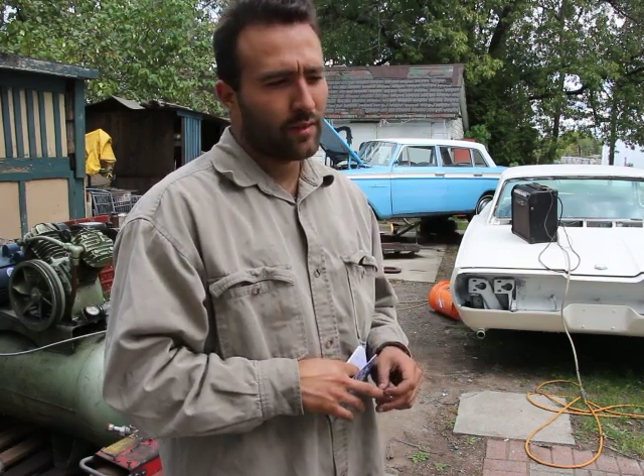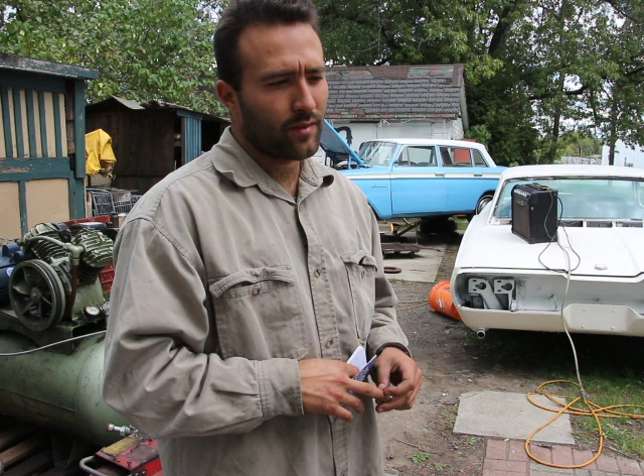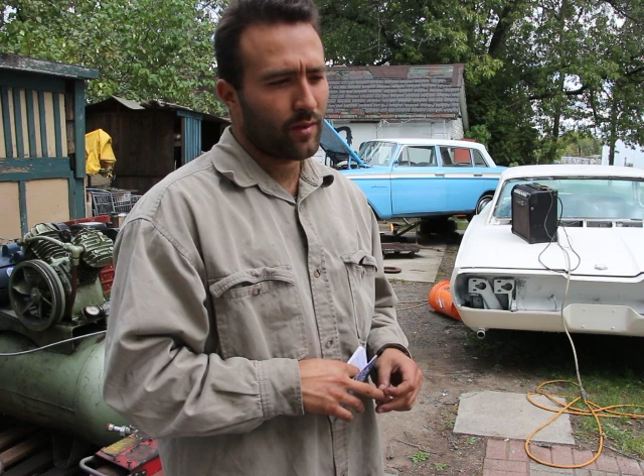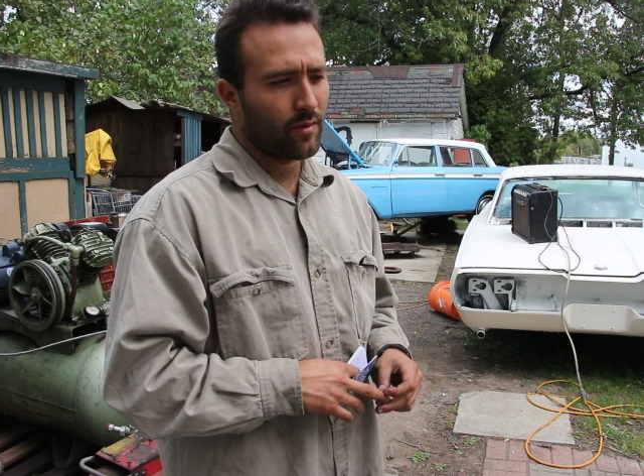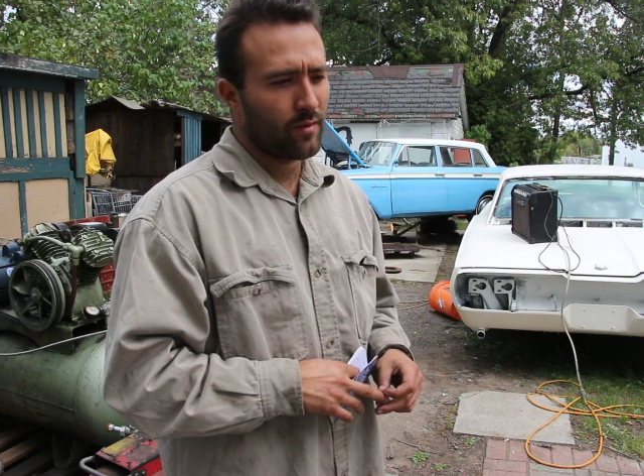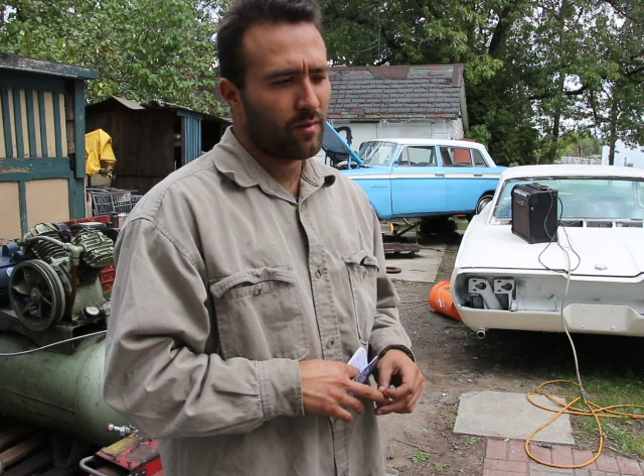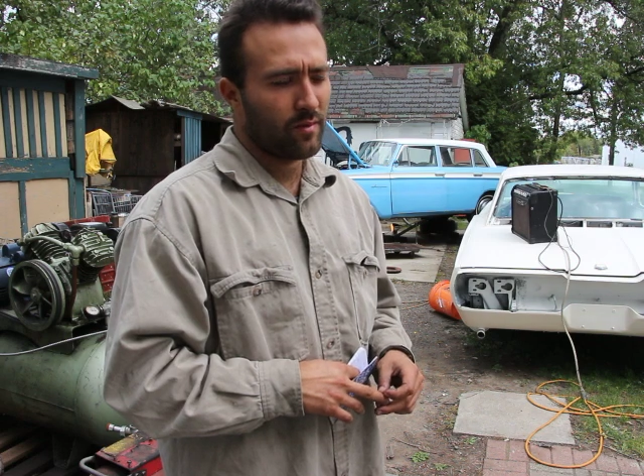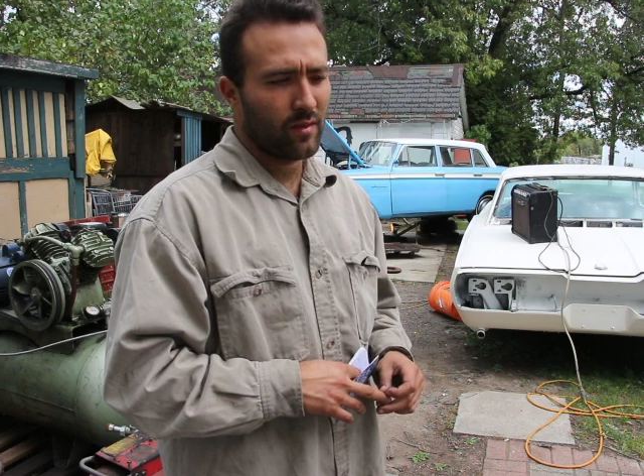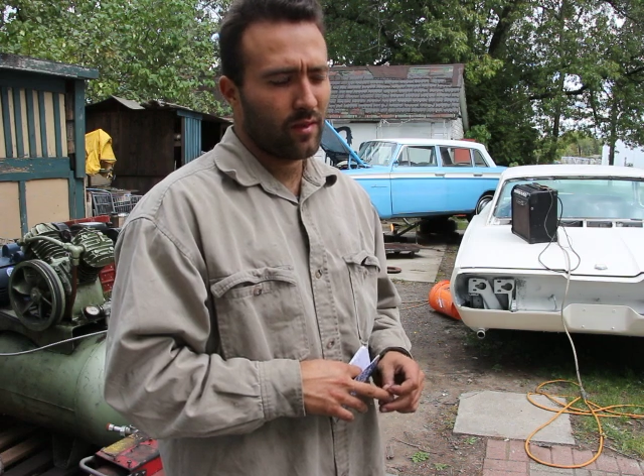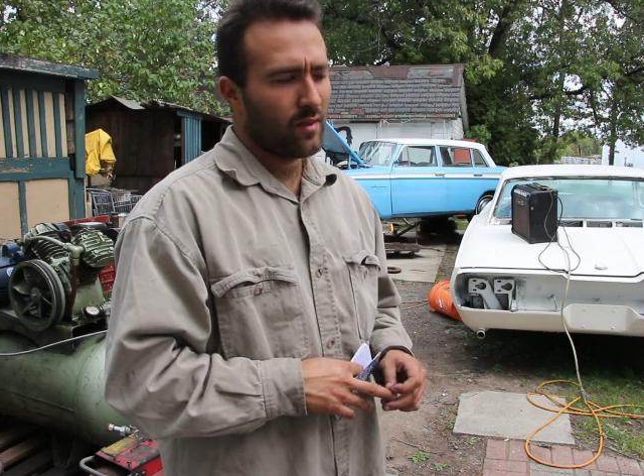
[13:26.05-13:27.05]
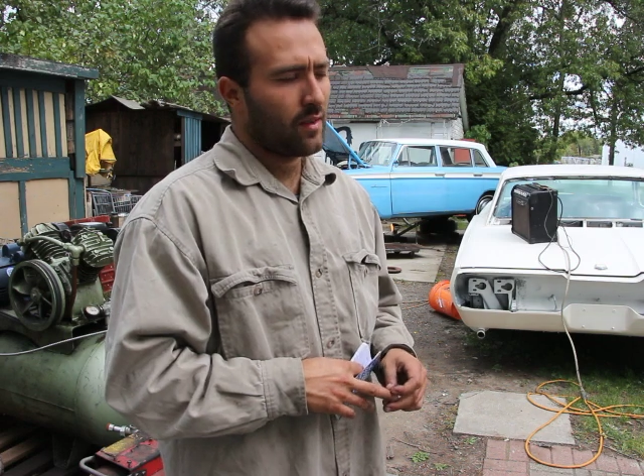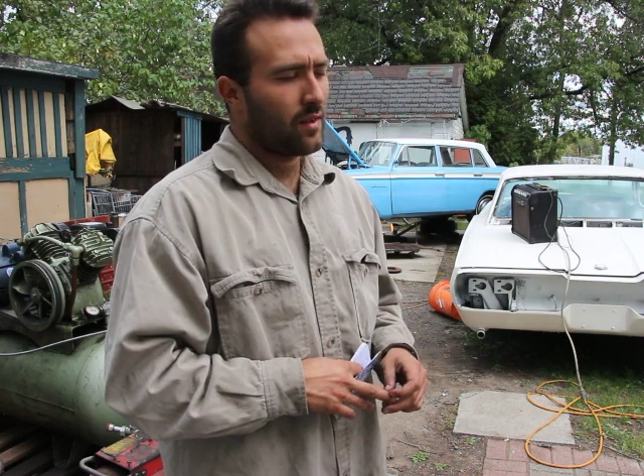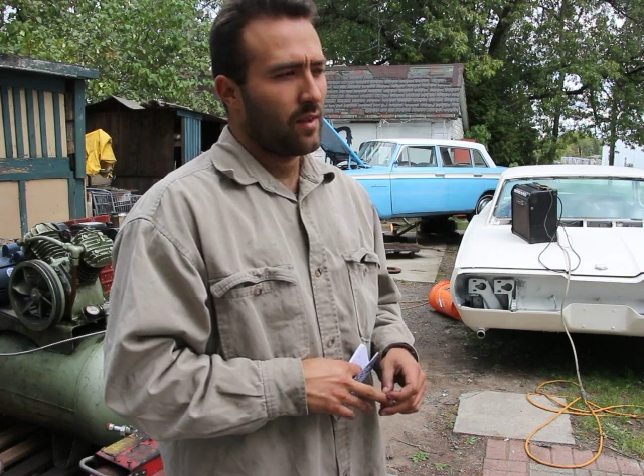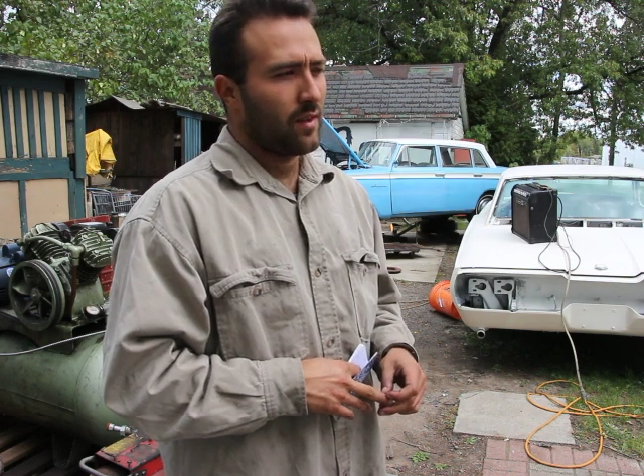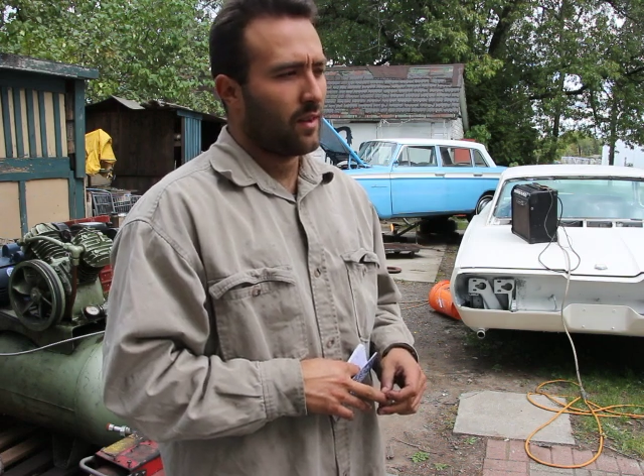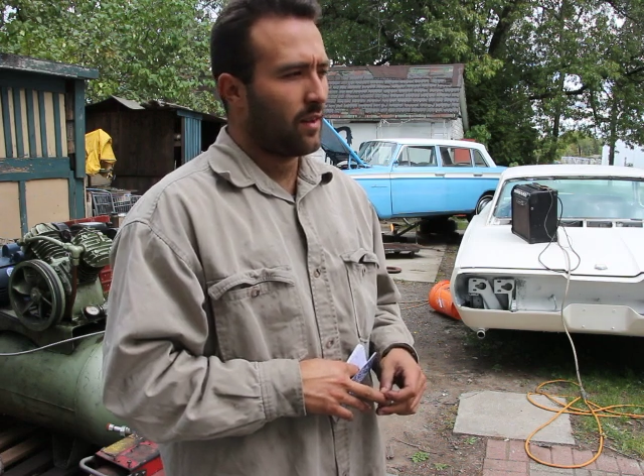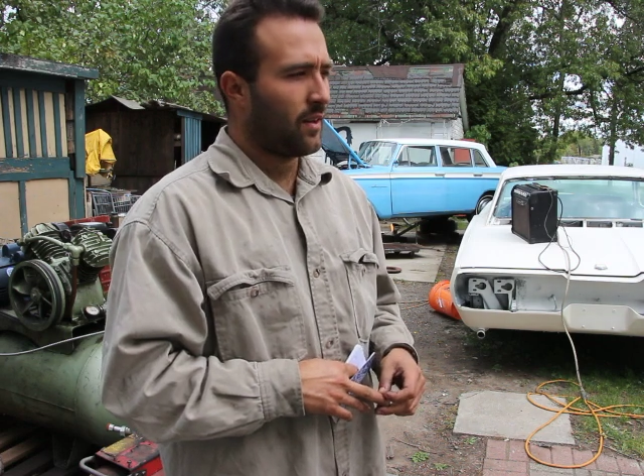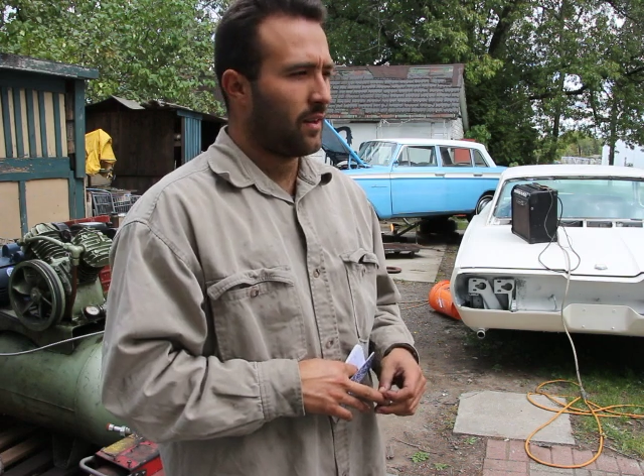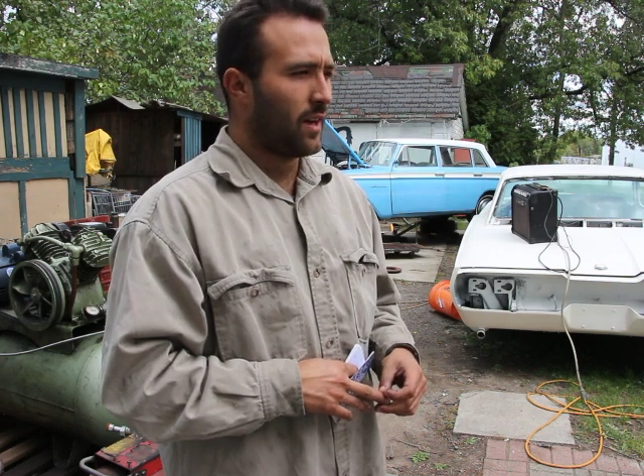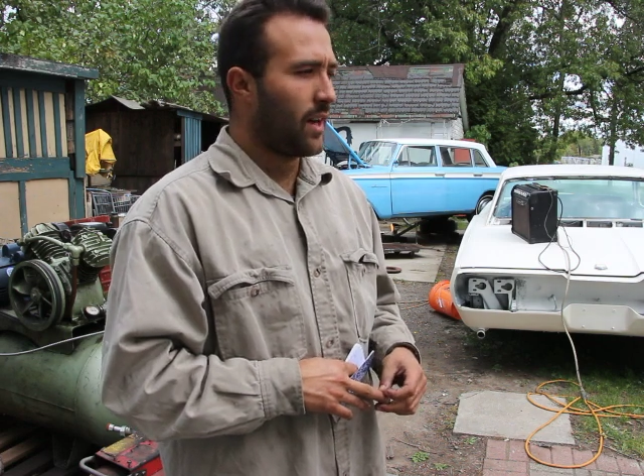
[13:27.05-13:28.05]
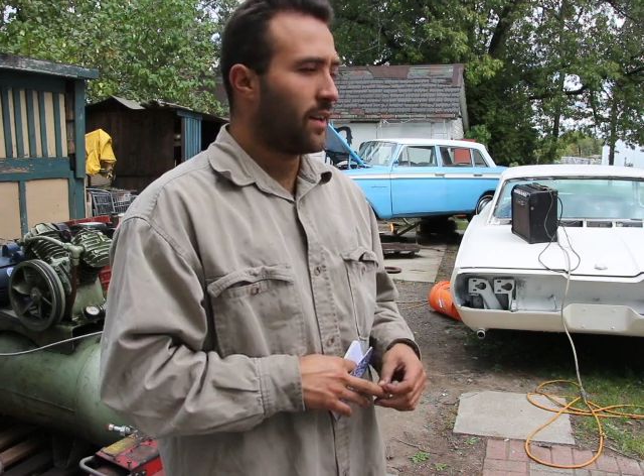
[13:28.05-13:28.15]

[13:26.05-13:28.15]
So I